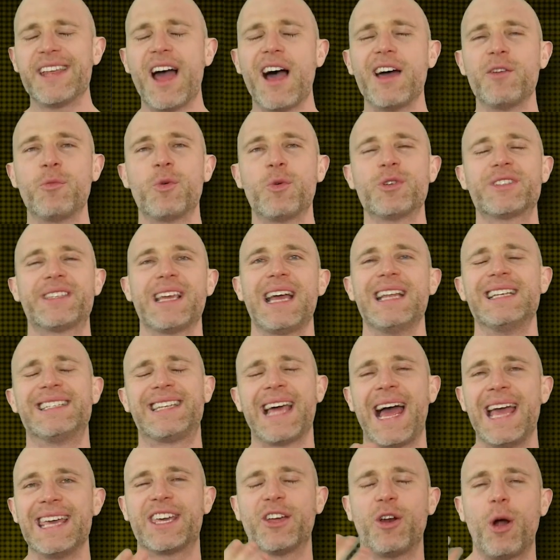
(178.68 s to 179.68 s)
Dunne was then
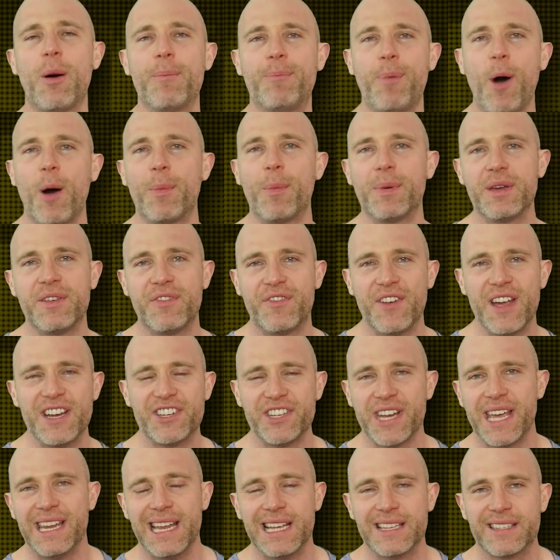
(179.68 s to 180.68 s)
taken on Bobby
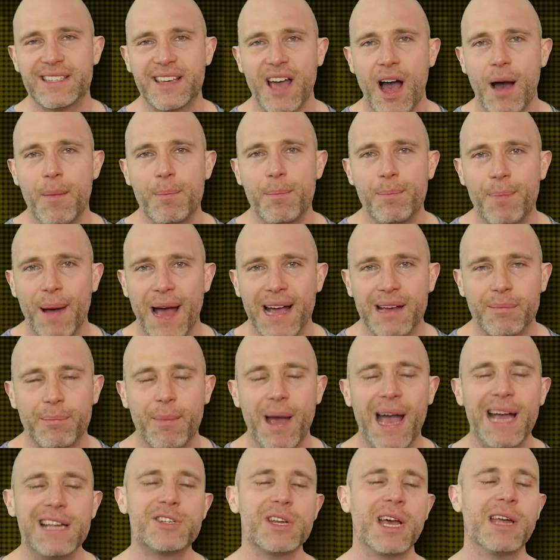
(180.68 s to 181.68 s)
Fish in his comeback
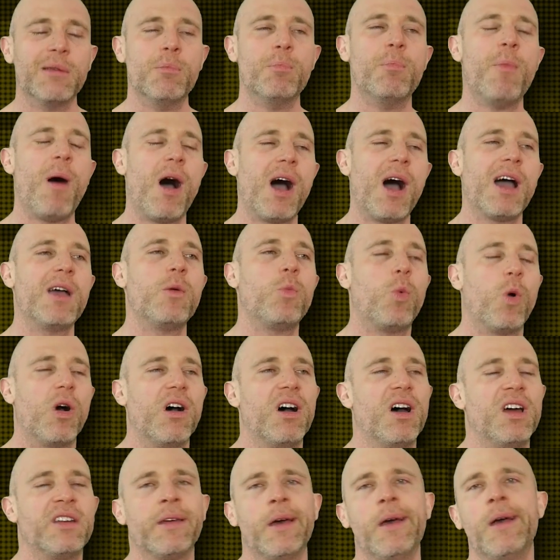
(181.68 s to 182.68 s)
match, and my
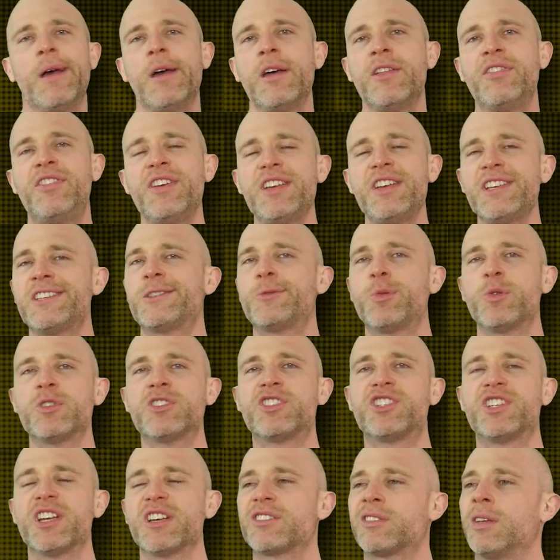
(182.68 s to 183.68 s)
word, this
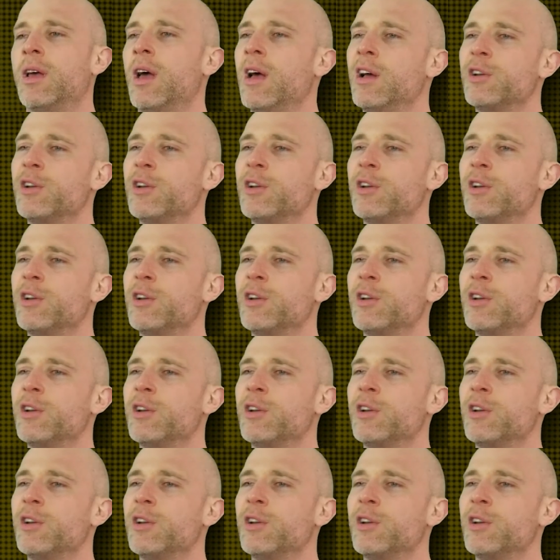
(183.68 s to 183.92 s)
was just